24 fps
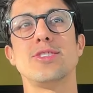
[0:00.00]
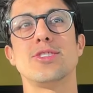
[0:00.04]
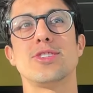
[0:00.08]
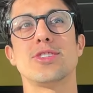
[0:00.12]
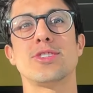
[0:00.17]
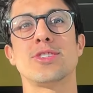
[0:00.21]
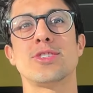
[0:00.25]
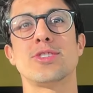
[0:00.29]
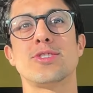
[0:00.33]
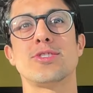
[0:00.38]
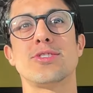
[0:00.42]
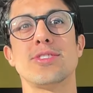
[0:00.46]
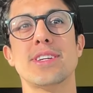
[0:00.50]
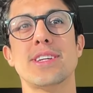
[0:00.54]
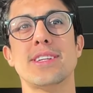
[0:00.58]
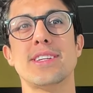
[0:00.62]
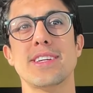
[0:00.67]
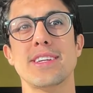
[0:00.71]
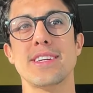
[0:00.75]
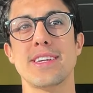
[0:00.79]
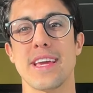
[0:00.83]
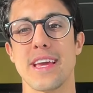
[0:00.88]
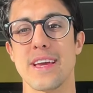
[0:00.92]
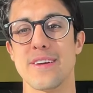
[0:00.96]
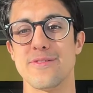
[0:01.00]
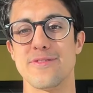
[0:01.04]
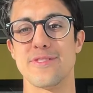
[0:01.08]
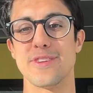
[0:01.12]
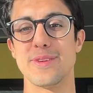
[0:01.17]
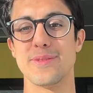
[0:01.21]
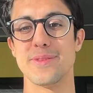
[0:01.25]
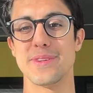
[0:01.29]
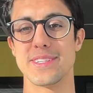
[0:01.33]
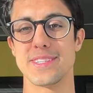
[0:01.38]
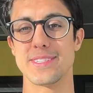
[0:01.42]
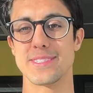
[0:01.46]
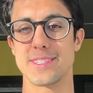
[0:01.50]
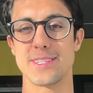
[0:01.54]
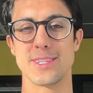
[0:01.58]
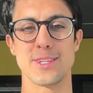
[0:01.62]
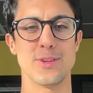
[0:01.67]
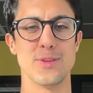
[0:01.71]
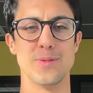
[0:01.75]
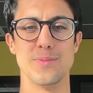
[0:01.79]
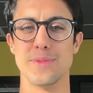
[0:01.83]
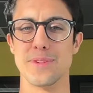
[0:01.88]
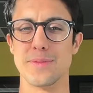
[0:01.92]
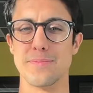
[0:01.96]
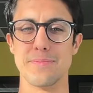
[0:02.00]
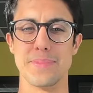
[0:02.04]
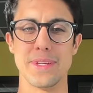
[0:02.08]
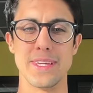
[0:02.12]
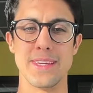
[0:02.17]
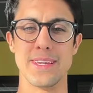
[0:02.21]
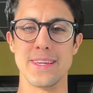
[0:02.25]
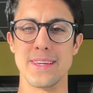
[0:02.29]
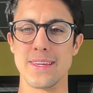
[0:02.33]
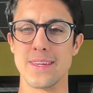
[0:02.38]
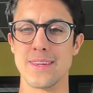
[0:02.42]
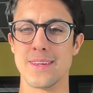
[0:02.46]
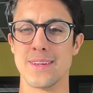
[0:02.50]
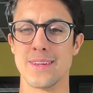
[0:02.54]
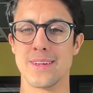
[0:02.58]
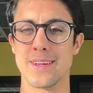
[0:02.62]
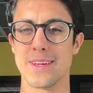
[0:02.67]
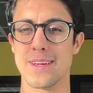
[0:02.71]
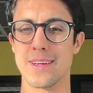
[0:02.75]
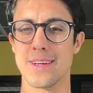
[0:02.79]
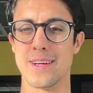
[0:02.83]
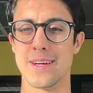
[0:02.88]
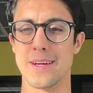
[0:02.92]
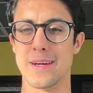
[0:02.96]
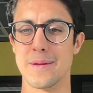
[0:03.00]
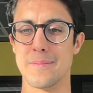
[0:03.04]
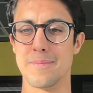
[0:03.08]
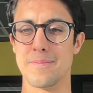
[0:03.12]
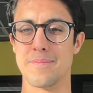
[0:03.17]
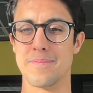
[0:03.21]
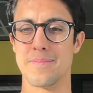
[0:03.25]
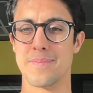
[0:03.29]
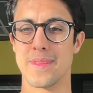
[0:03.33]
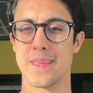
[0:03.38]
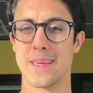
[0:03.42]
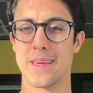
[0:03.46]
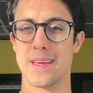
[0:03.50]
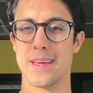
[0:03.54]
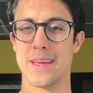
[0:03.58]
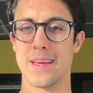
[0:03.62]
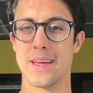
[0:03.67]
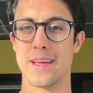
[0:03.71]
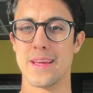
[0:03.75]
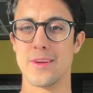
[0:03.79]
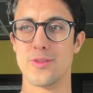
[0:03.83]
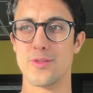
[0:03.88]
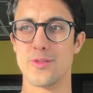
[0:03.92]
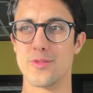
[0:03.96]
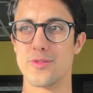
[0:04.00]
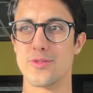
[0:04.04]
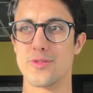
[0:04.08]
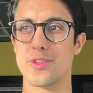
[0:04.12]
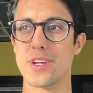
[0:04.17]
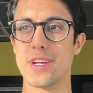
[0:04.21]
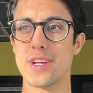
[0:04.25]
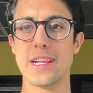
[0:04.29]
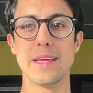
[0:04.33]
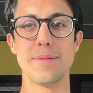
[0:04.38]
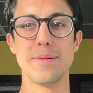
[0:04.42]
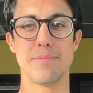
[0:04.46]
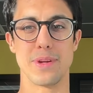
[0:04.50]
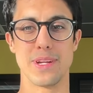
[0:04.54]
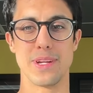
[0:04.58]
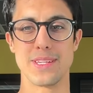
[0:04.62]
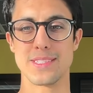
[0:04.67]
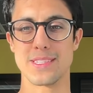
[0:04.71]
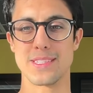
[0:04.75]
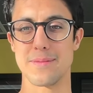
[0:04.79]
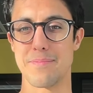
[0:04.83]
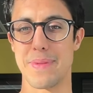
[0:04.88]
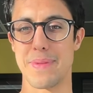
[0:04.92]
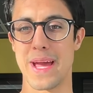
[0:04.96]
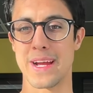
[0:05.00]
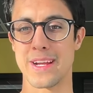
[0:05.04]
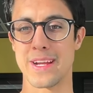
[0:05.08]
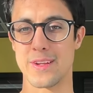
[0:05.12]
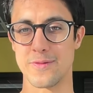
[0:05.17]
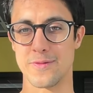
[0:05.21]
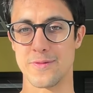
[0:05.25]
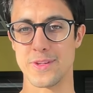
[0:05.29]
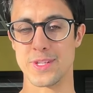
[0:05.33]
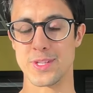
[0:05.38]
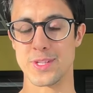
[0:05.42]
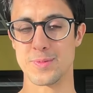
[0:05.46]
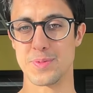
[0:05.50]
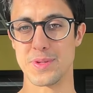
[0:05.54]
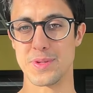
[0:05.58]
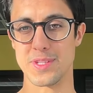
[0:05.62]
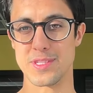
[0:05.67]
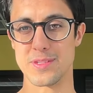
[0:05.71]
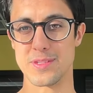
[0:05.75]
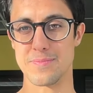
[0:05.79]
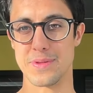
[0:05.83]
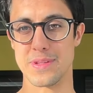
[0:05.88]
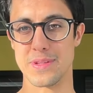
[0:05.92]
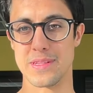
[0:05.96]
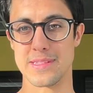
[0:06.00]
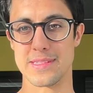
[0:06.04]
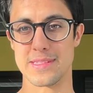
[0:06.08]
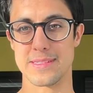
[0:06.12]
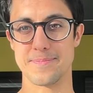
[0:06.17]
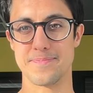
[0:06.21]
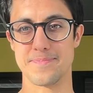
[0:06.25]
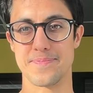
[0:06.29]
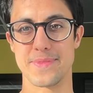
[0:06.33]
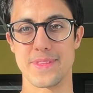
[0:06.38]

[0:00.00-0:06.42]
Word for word: just treating everyone as a human being um, really brings it back to first principles.